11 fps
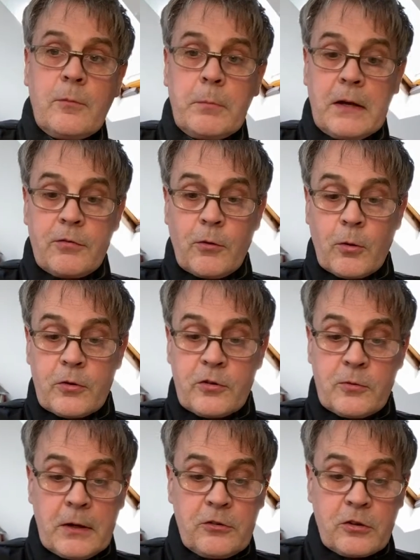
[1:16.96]
being a force,
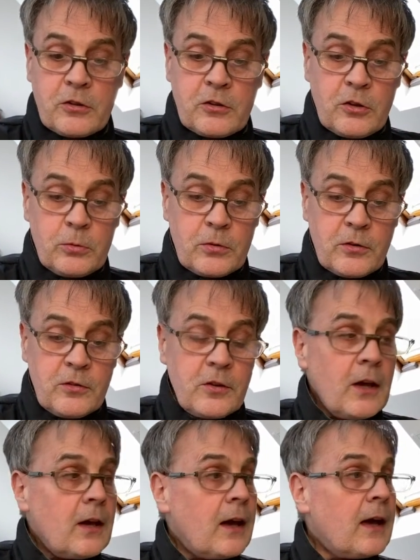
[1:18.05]
is measured in newtons,
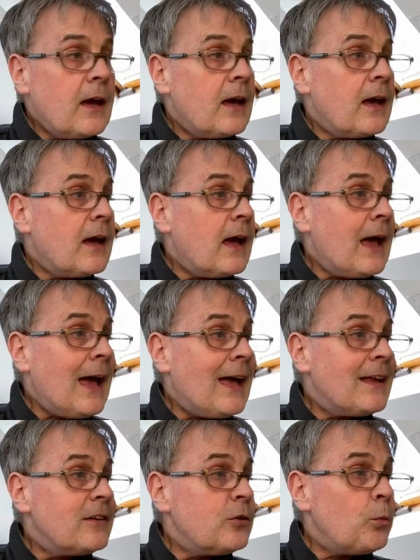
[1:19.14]

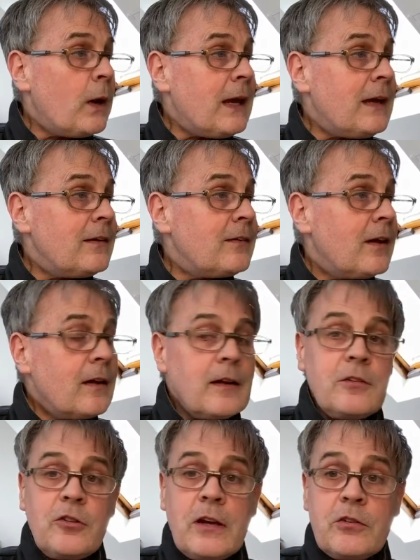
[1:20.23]
and the weight
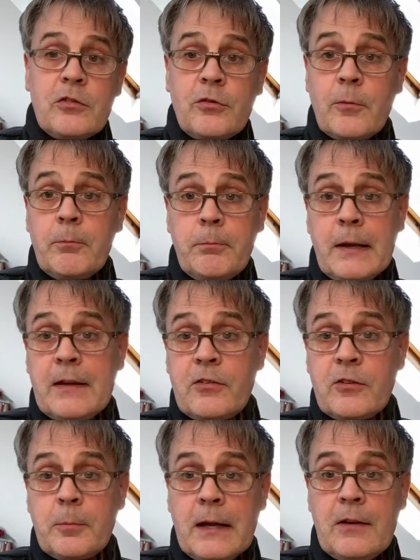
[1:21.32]
changes from place
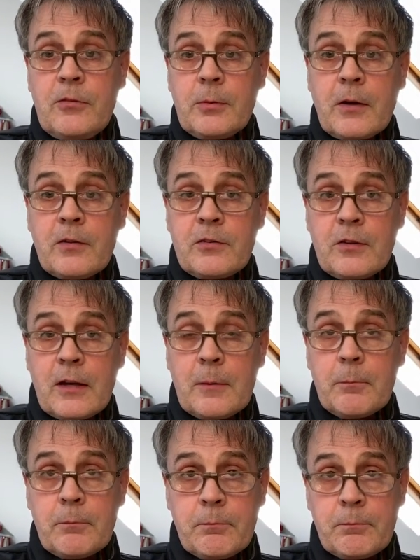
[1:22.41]
to place because
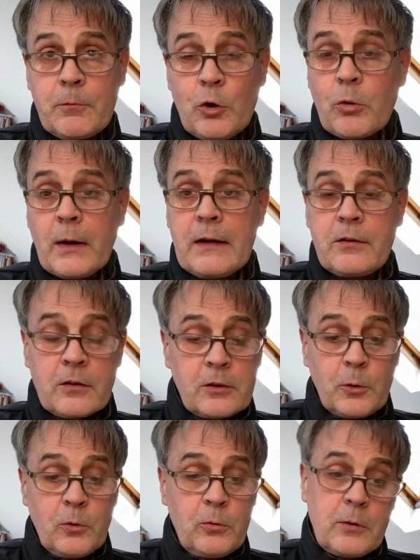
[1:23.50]
your weight on the
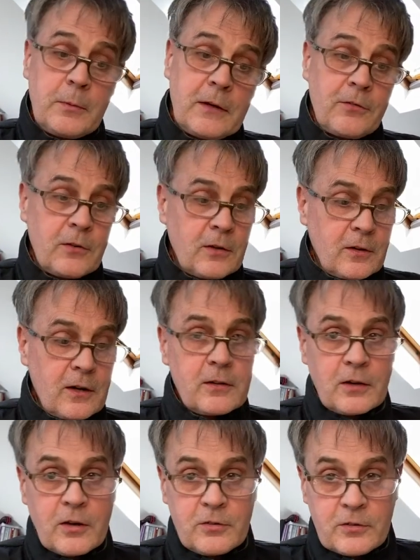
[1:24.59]
moon will be different than Earth
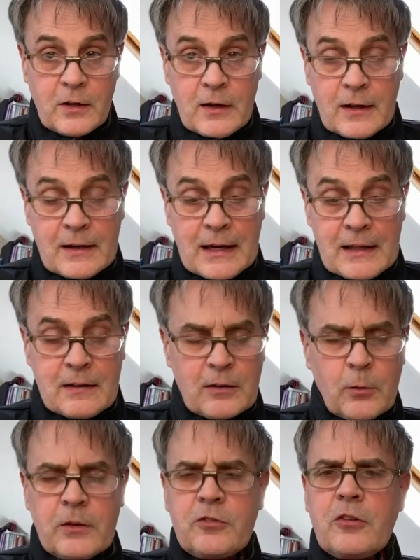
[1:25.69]
because, again, a
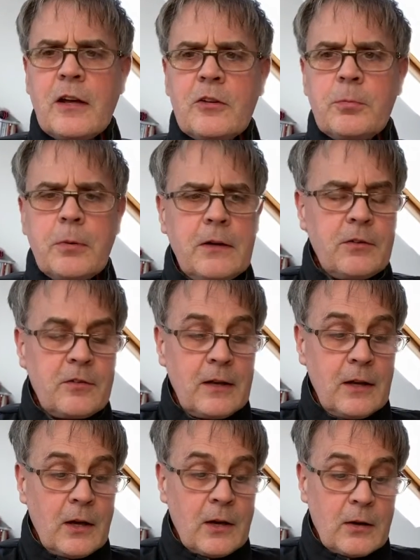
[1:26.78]
question asked previously,
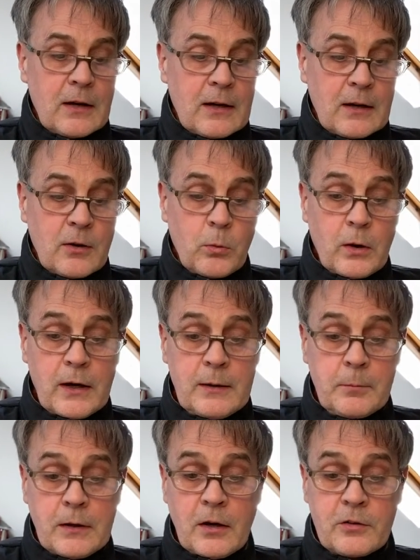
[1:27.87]
why?
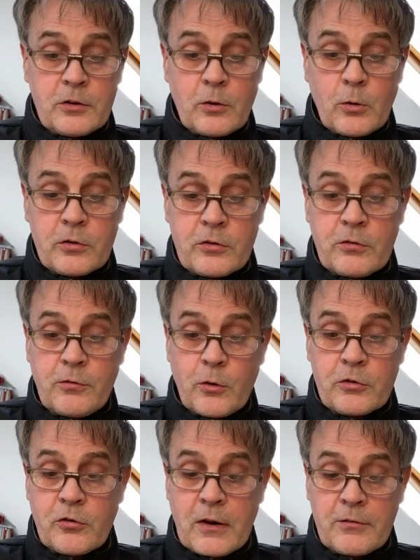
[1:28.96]
Because, of course, the
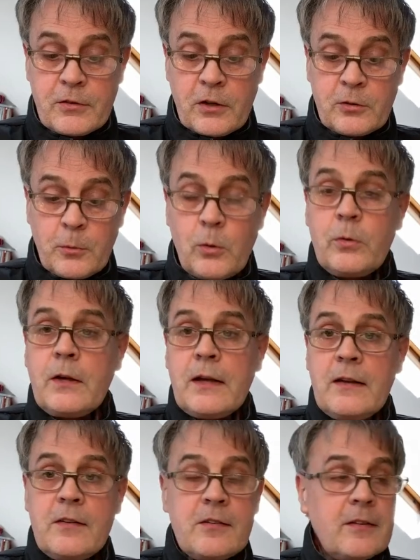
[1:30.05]
force of gravity on the moon
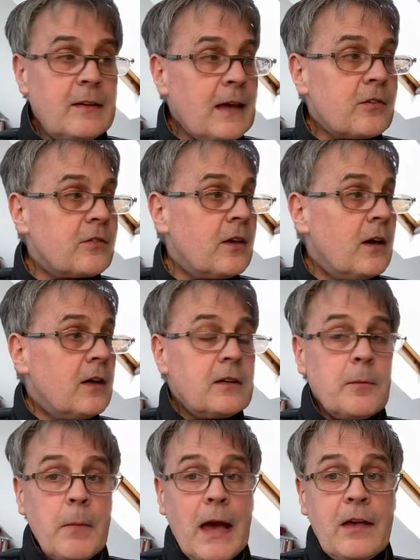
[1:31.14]
is less.
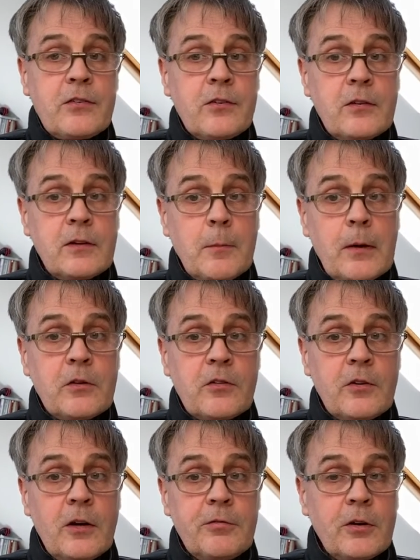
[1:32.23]
The mass, the amount of
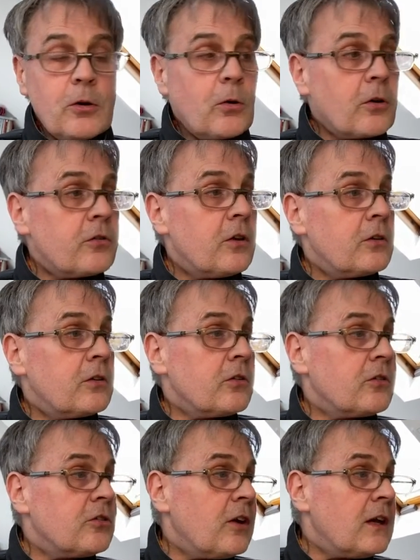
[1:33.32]
stuff, of course,
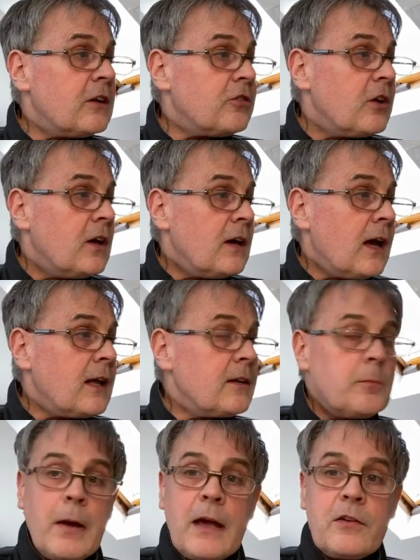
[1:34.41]
doesn't change. And
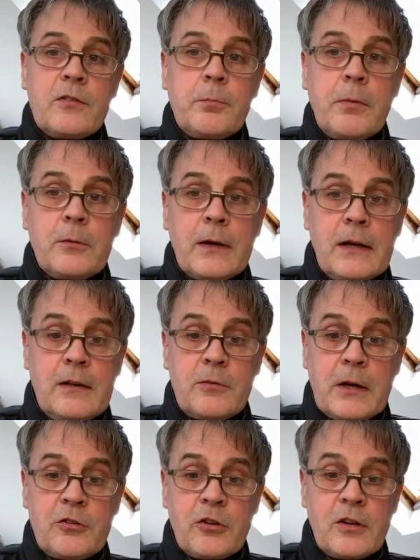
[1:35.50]
mass, by the way, is
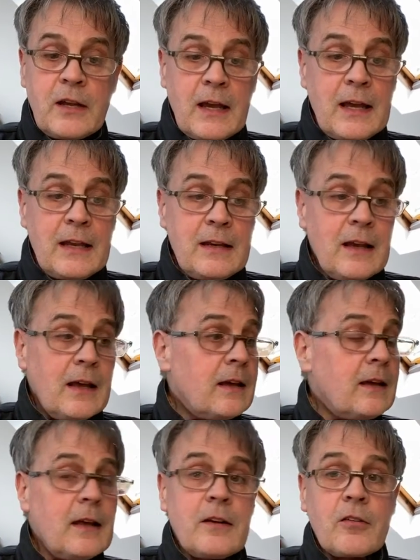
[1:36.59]
measured in
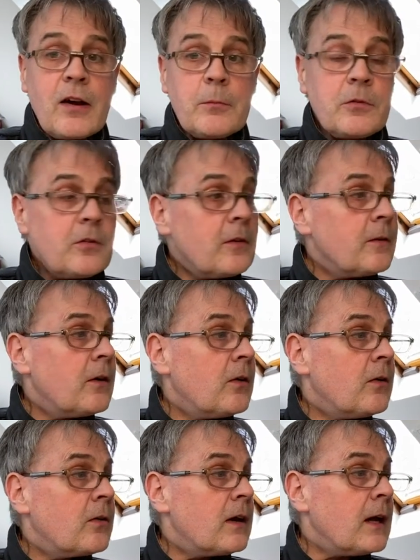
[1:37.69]
kilograms.
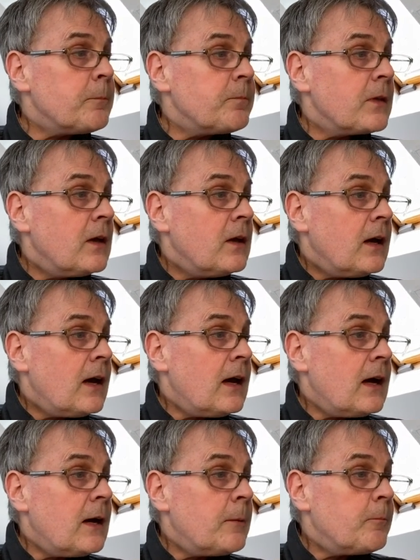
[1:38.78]
Okay.
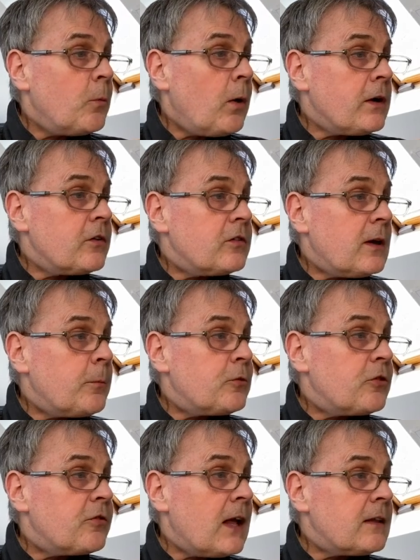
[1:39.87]
Why does the
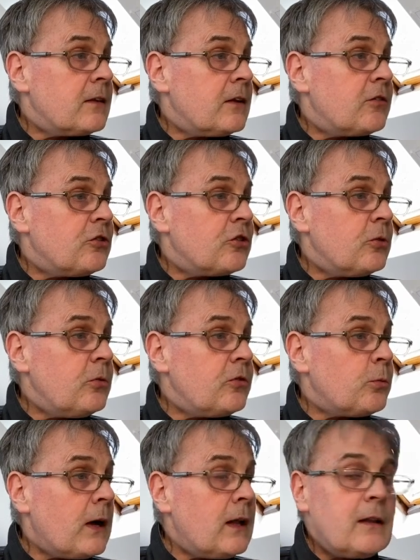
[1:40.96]
temperature of an athlete reduce?
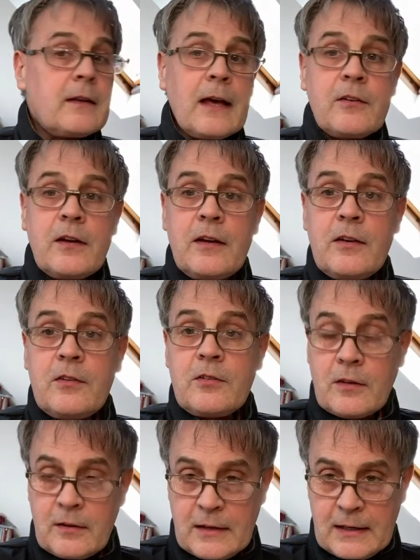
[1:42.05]
Well, that is
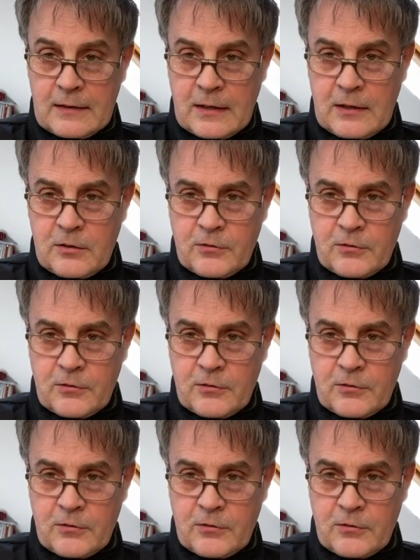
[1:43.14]
latent heat of